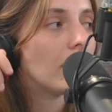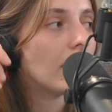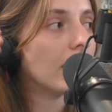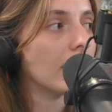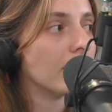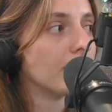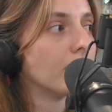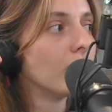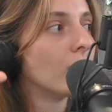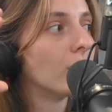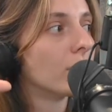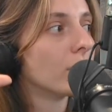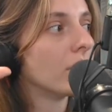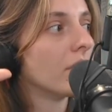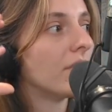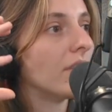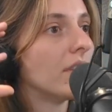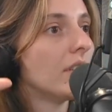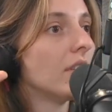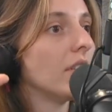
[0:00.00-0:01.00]
more
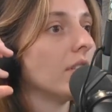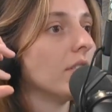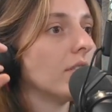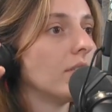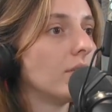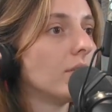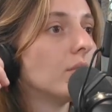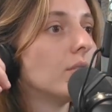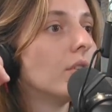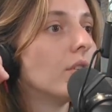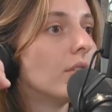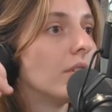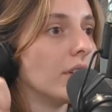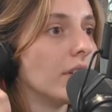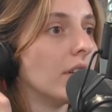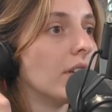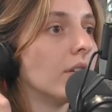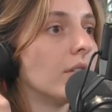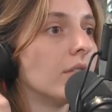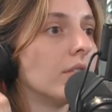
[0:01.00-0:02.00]
convenient to go
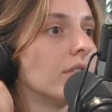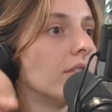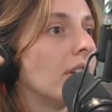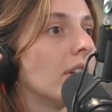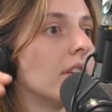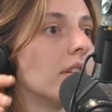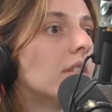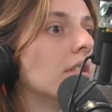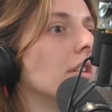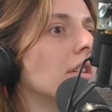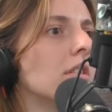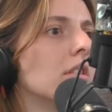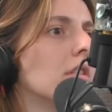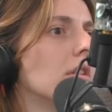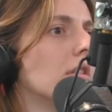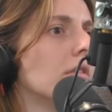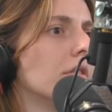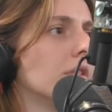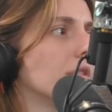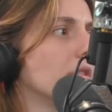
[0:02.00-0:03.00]
here than in
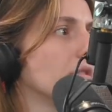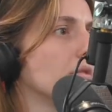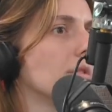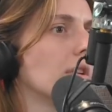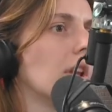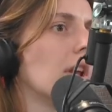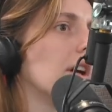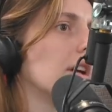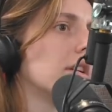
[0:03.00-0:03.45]
another country.